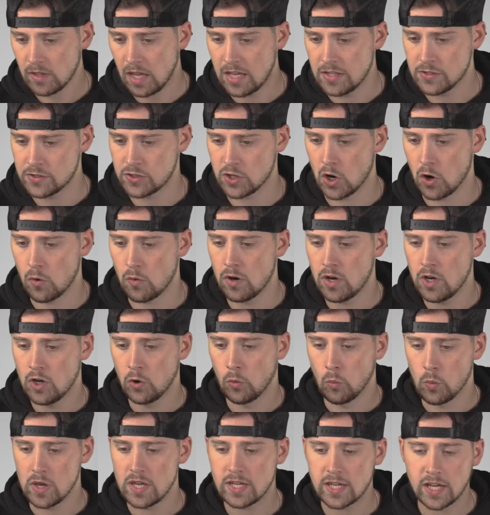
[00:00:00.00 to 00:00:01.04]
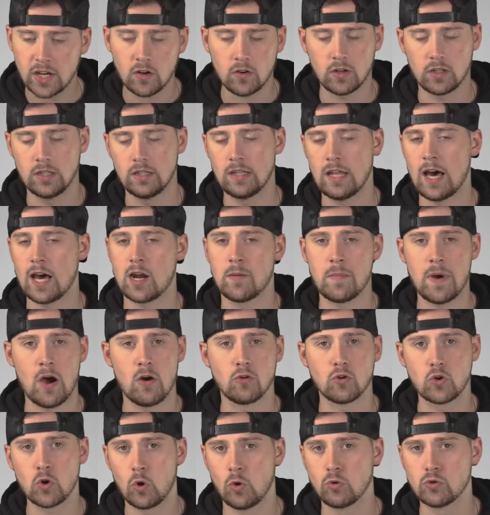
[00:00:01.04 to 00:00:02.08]
and so, we care a lot
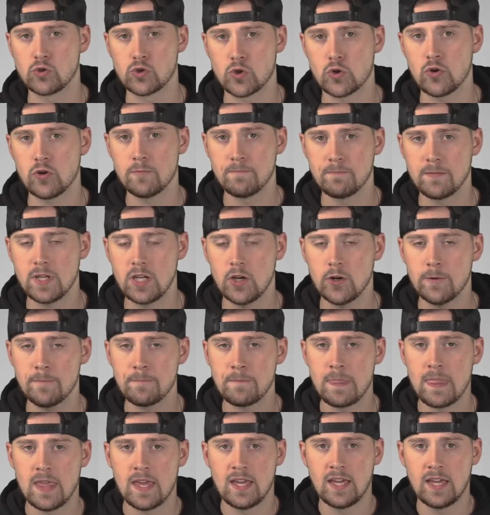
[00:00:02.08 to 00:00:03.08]
about culture here.